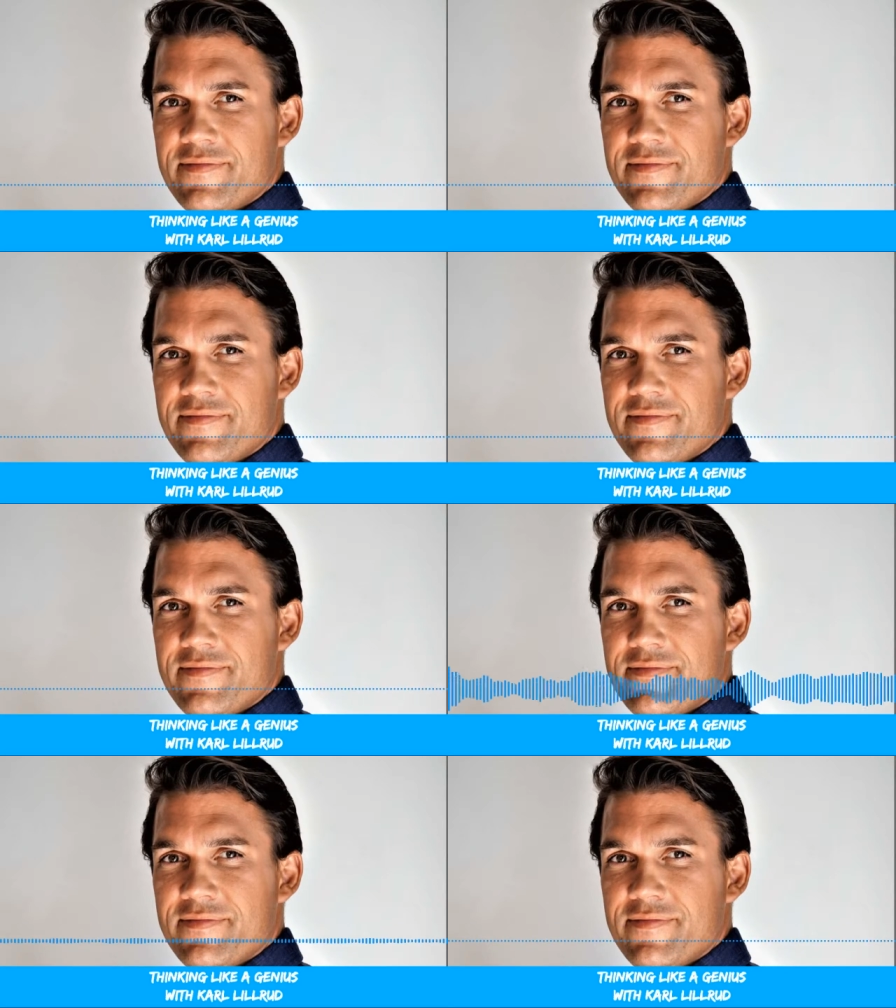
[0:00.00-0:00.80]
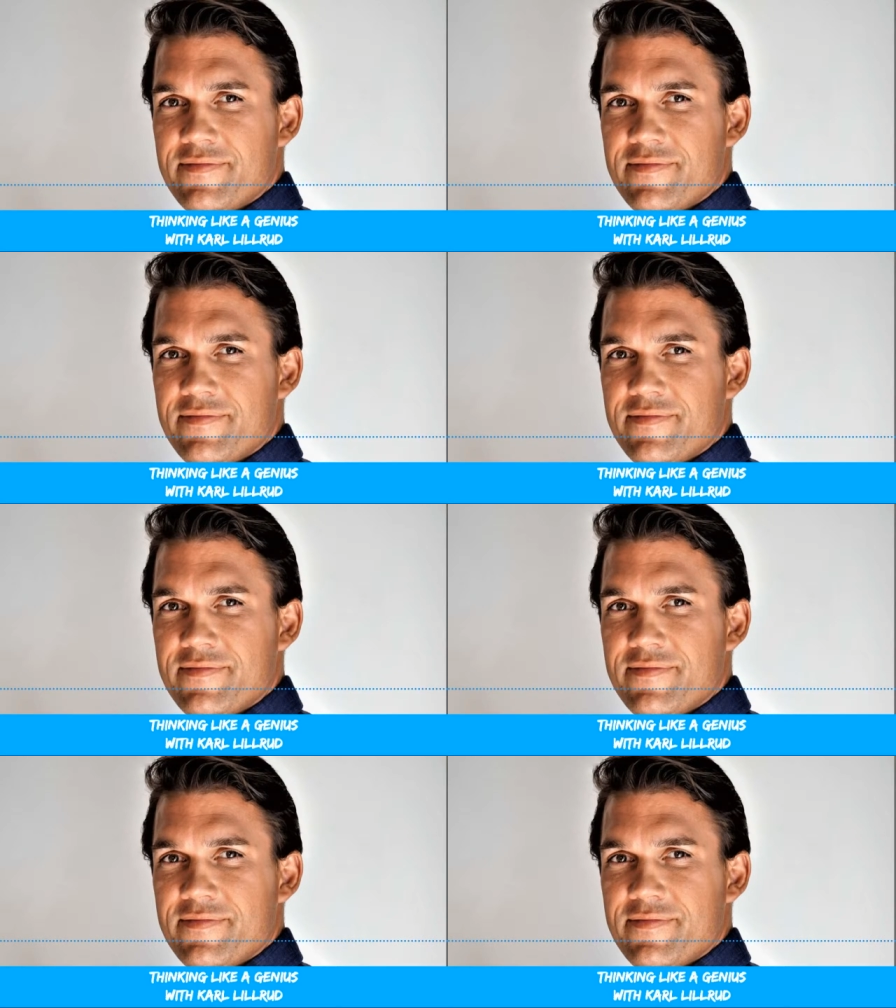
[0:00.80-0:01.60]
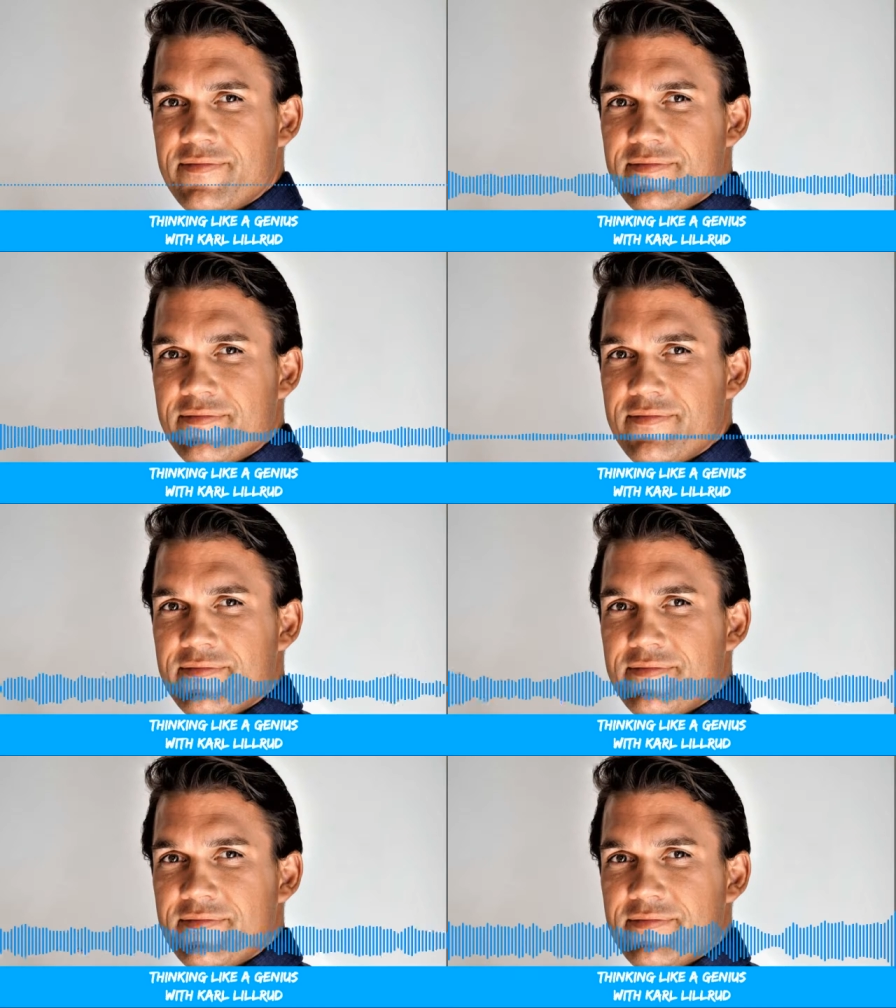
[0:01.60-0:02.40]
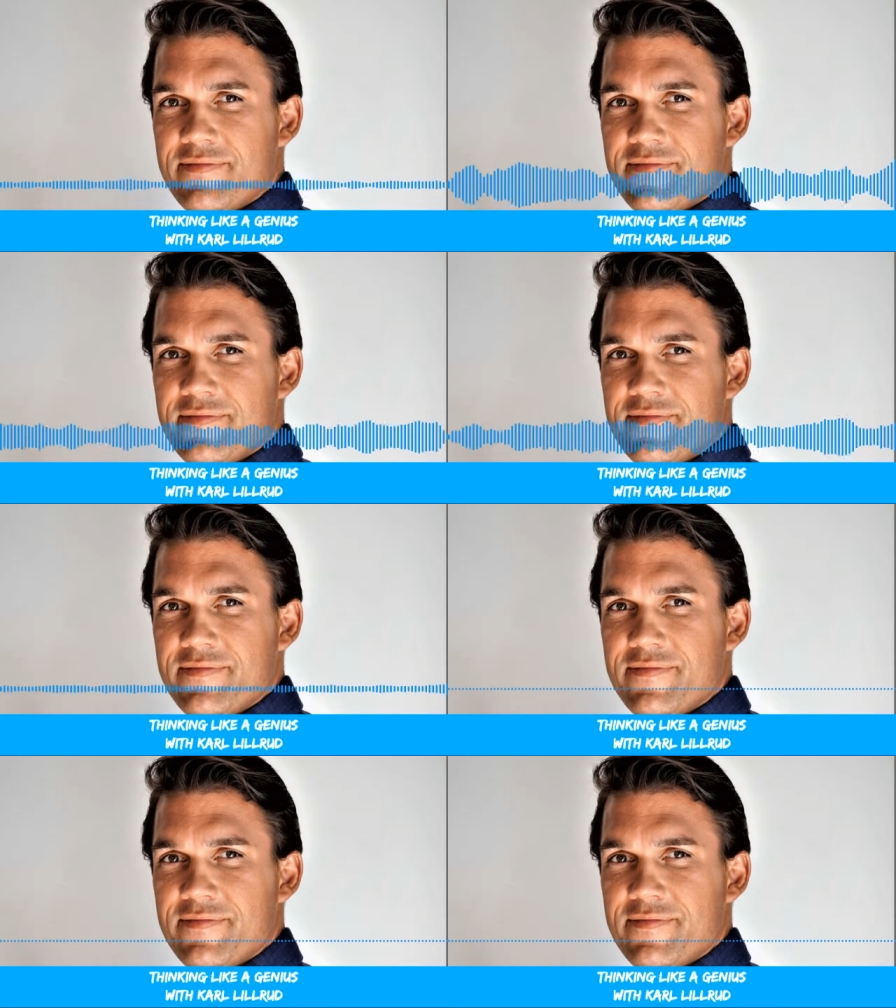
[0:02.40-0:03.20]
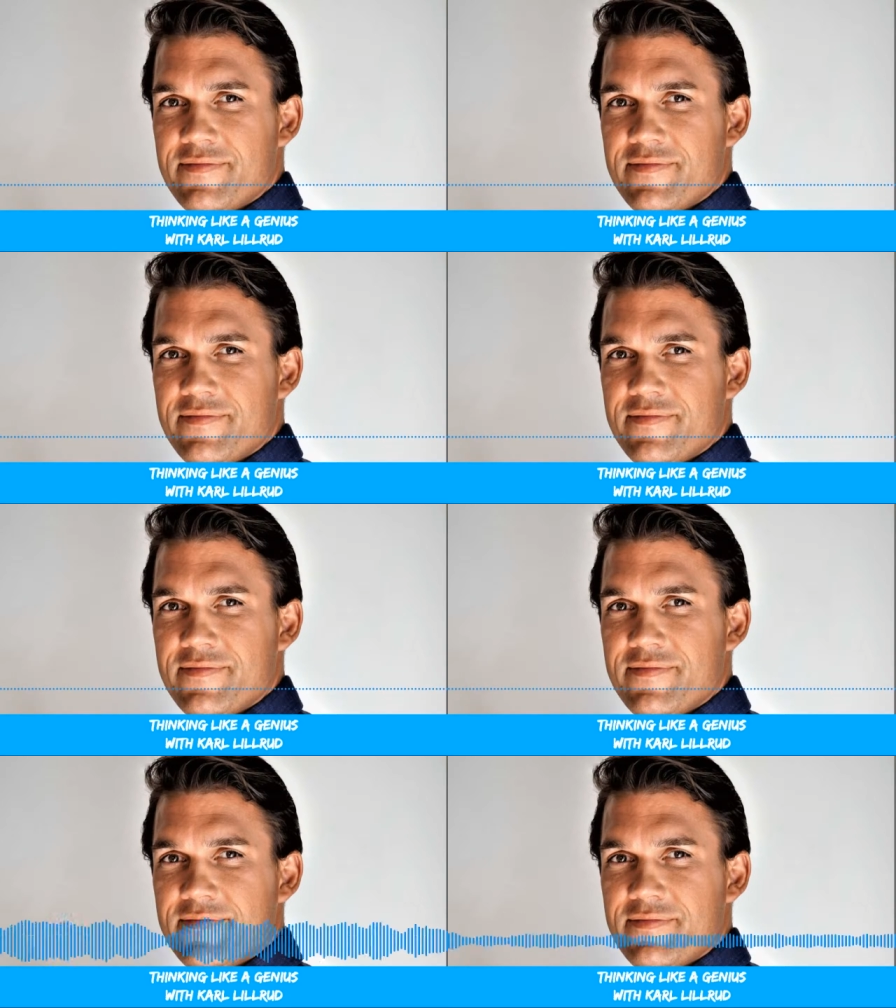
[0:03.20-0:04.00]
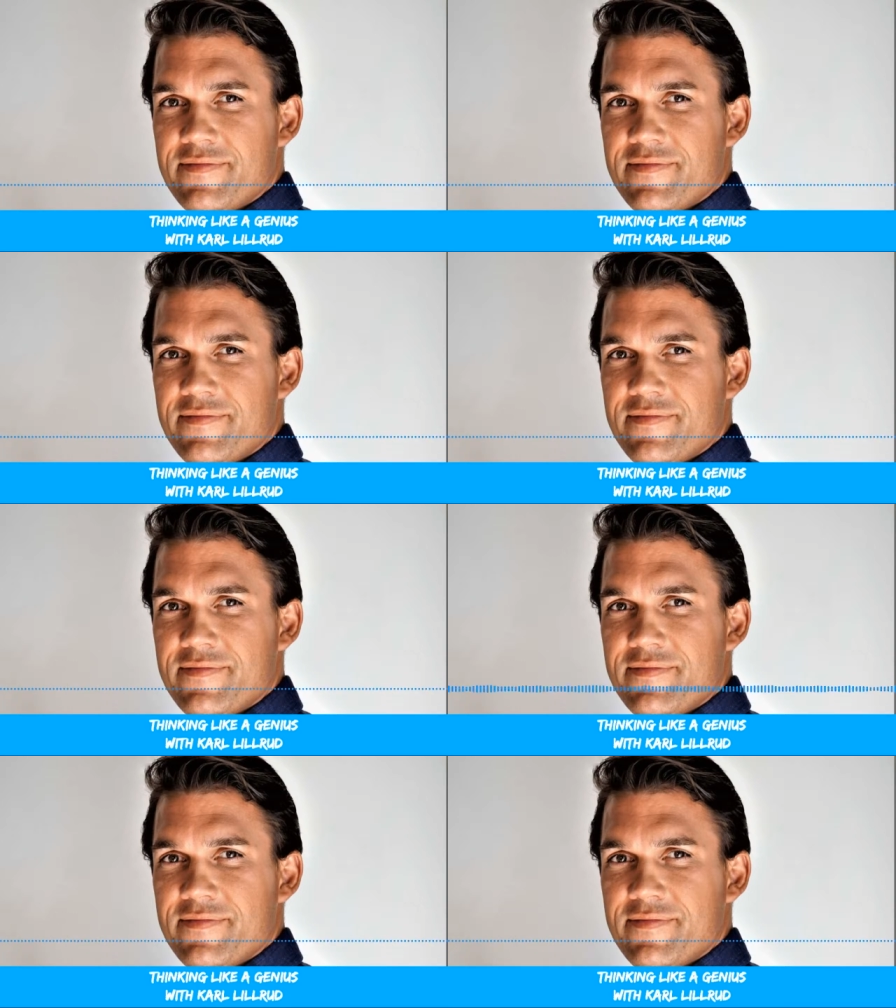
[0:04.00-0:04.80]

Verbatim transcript: Yeah, you're creating a pattern. yeah, yeah.